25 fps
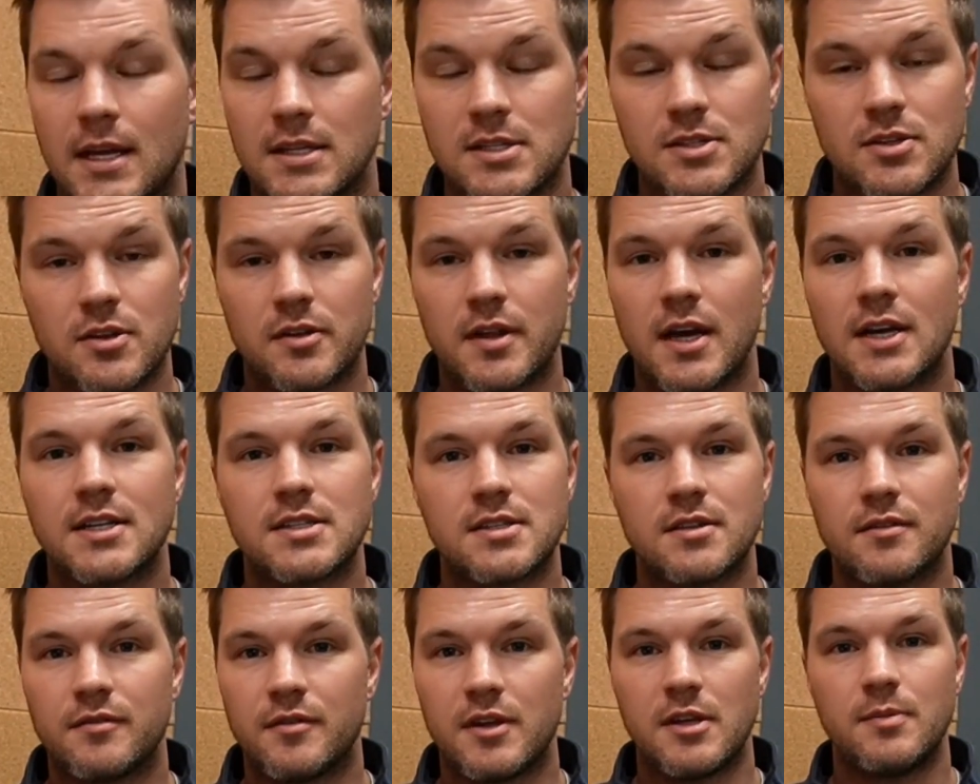And so that's
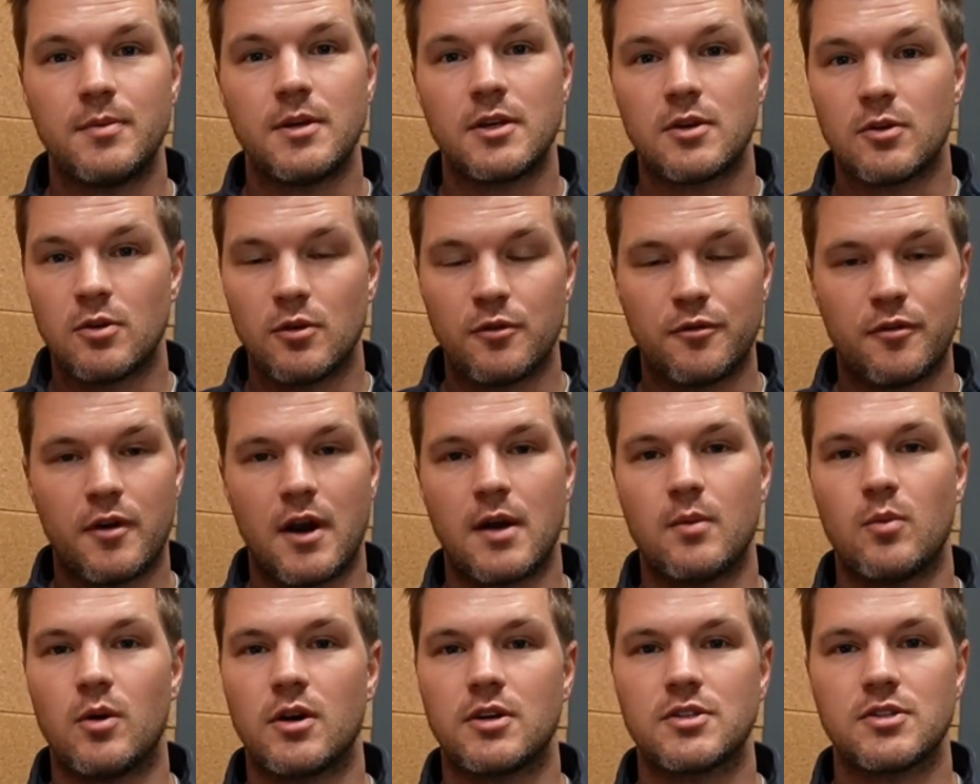the V B Q
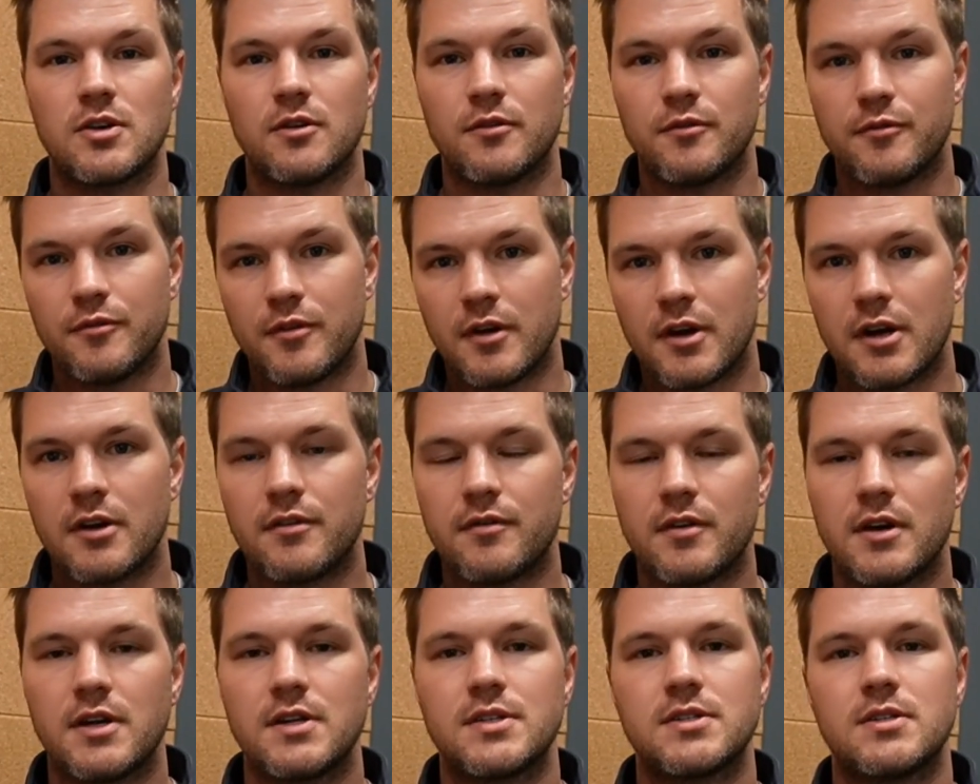framework. So very,
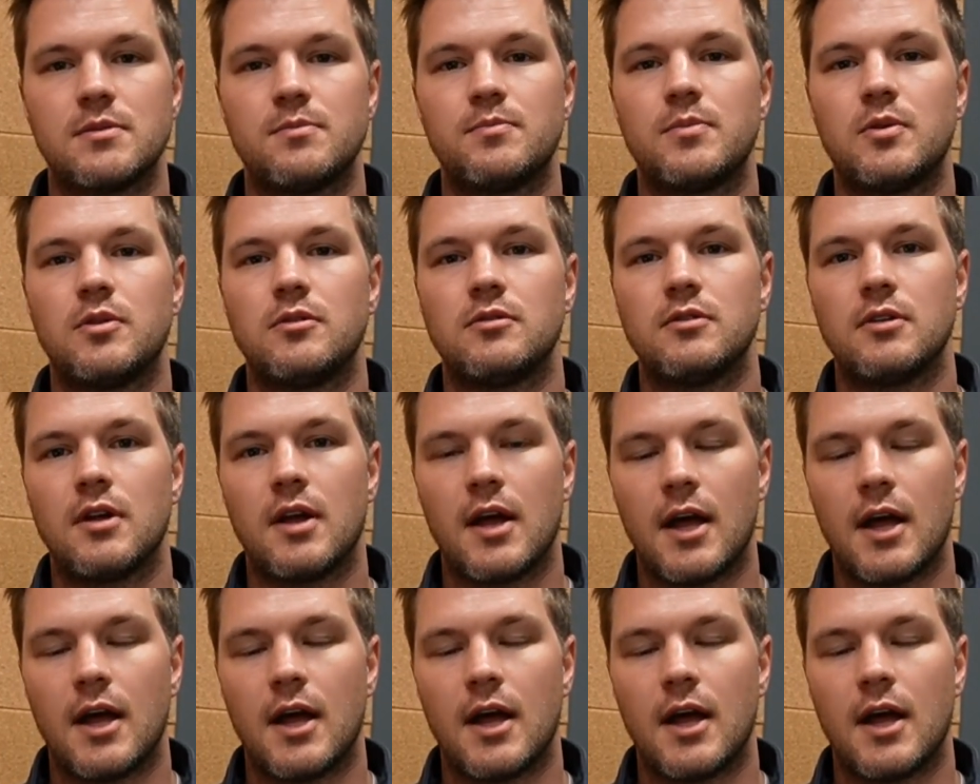very simple.